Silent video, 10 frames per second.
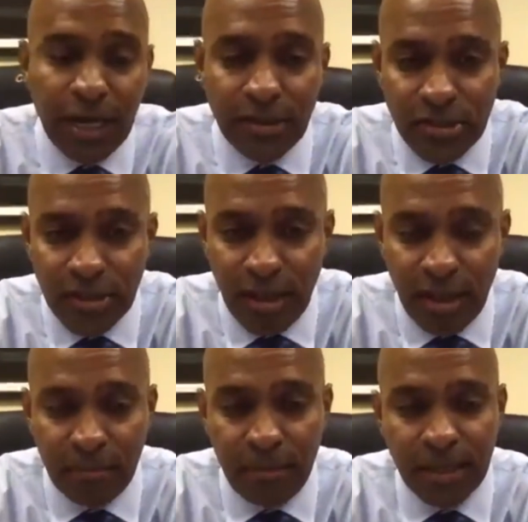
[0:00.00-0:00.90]
Because if
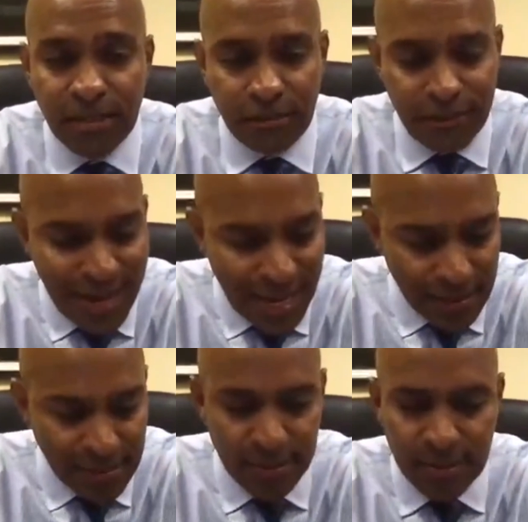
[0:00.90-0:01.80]
not, uh-huh. you're
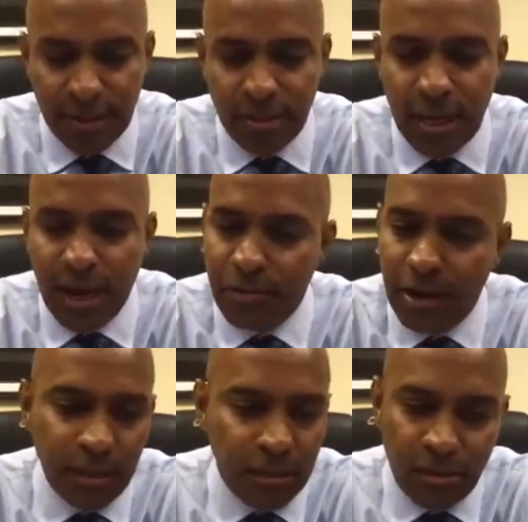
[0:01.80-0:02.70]
not ready to do the
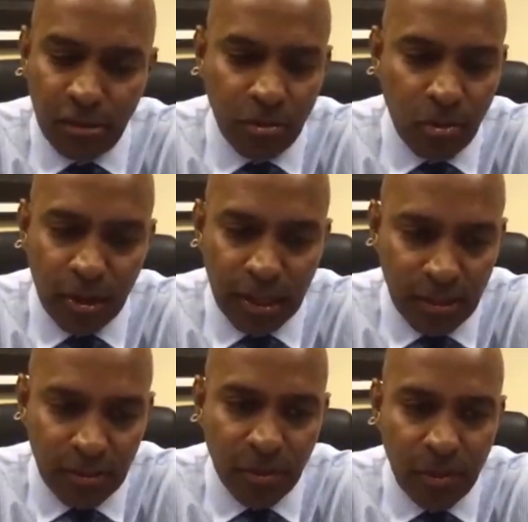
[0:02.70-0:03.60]
work here that we
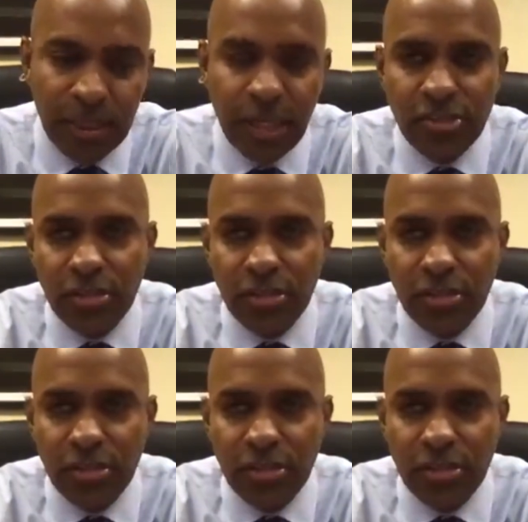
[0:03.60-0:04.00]
need you to do